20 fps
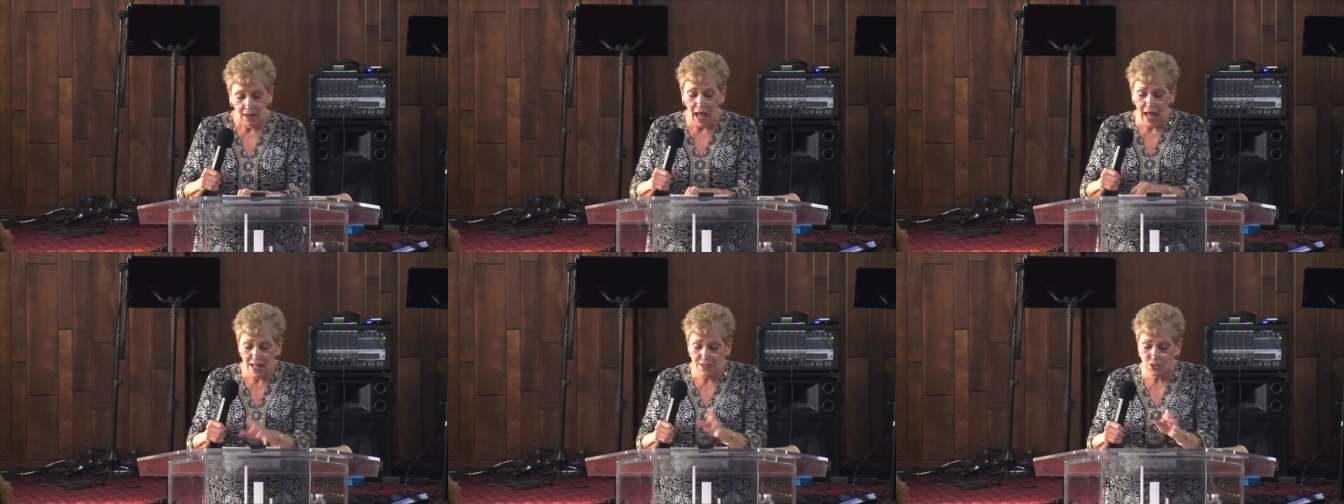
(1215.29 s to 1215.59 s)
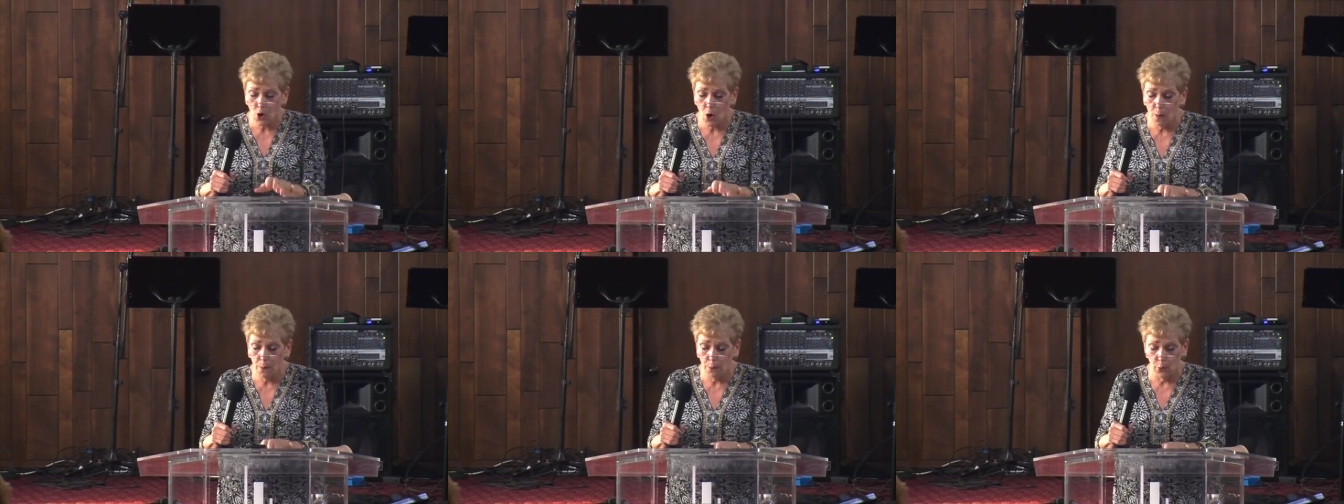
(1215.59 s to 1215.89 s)

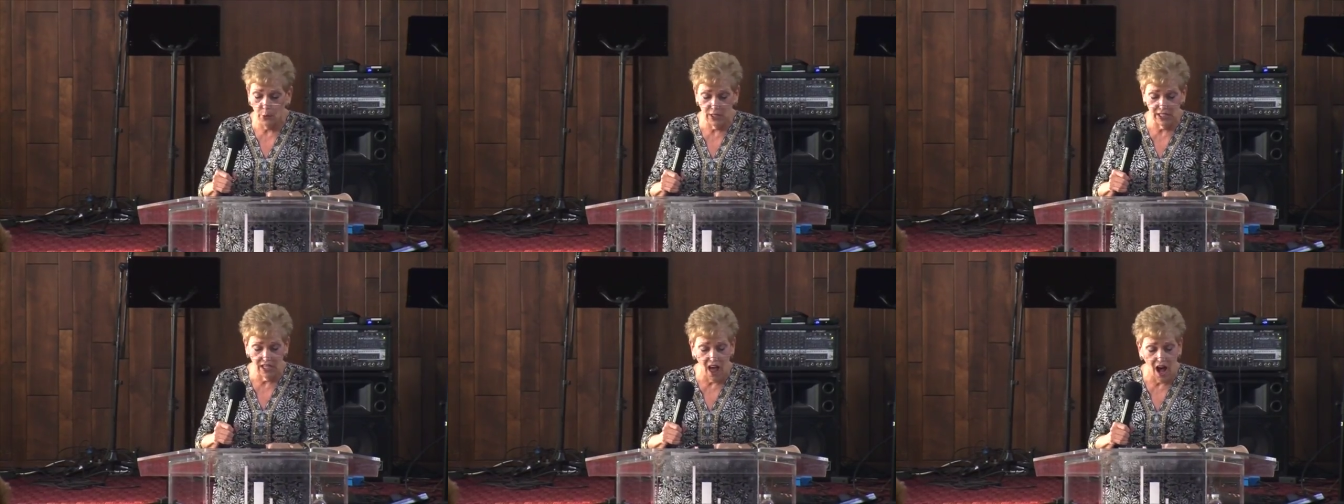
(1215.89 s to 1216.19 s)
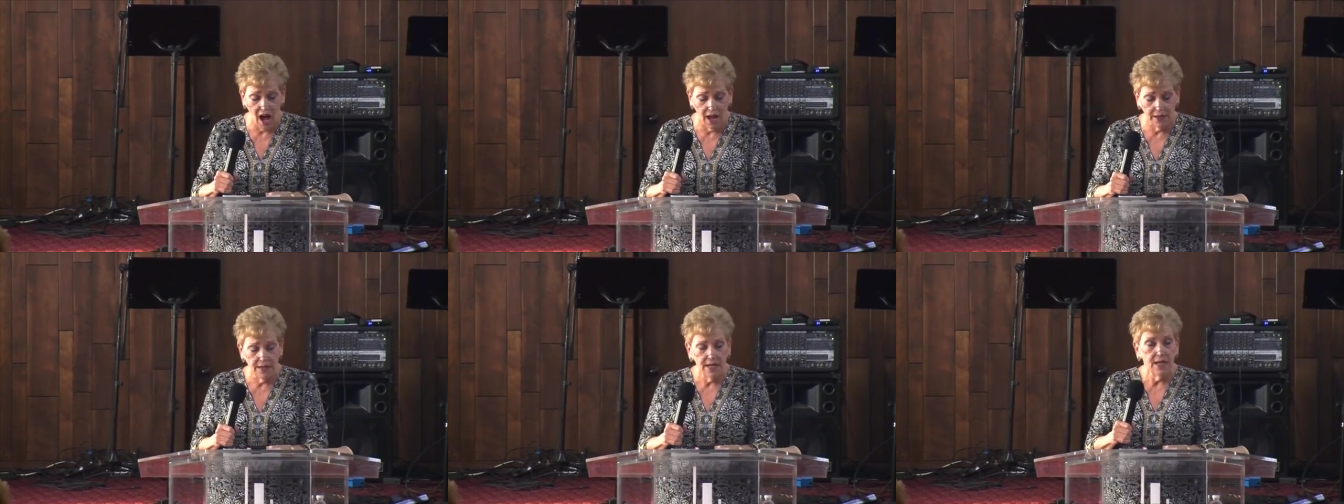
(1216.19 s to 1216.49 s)
That's our boy
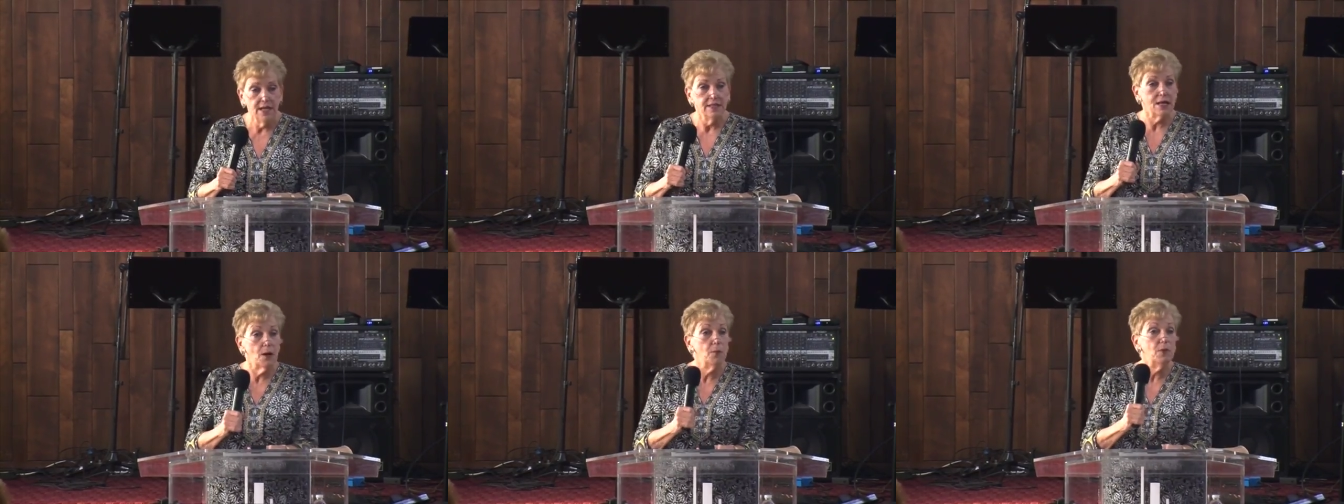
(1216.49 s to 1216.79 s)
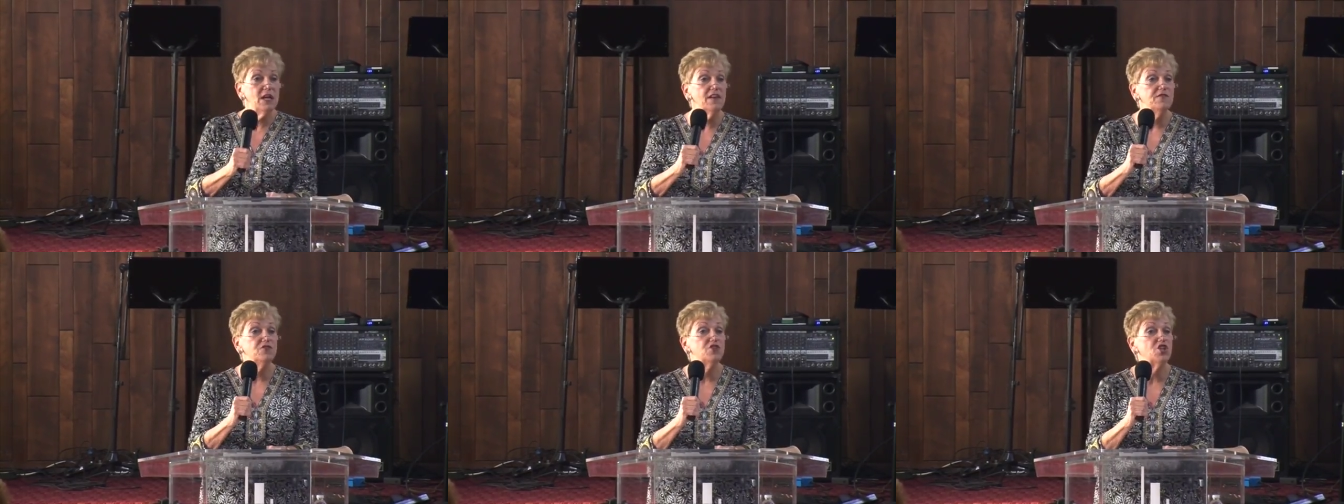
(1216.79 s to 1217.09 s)
Lot. Then
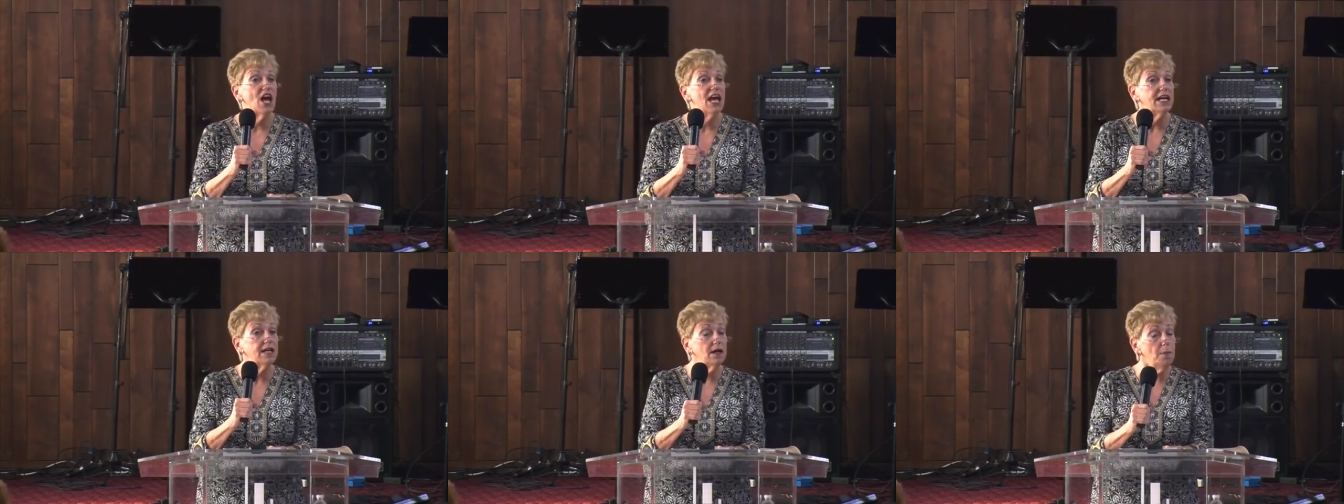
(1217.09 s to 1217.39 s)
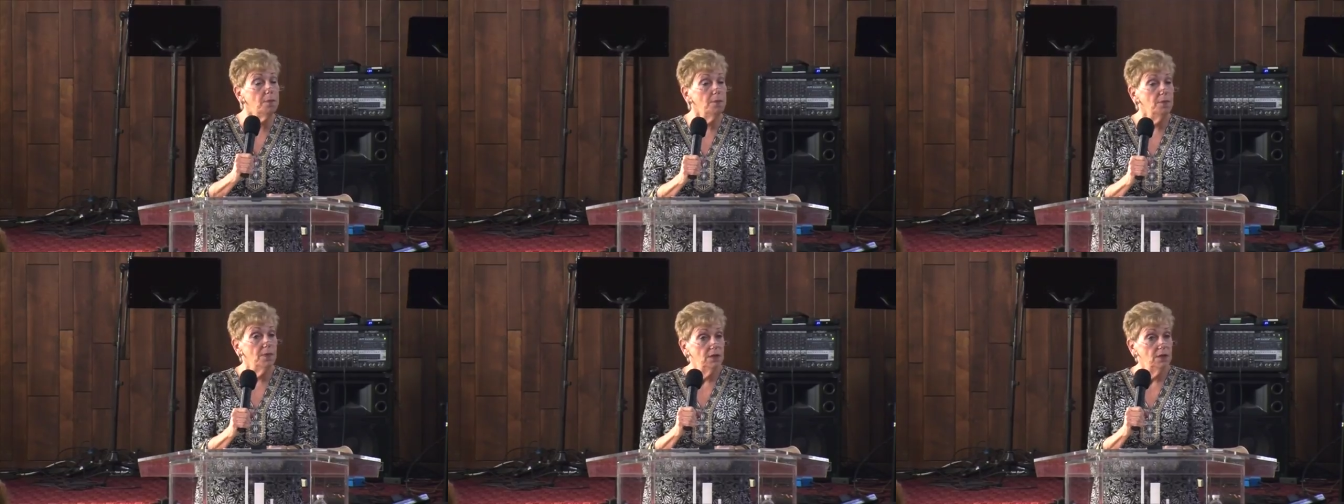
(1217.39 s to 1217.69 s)
we have Jacob.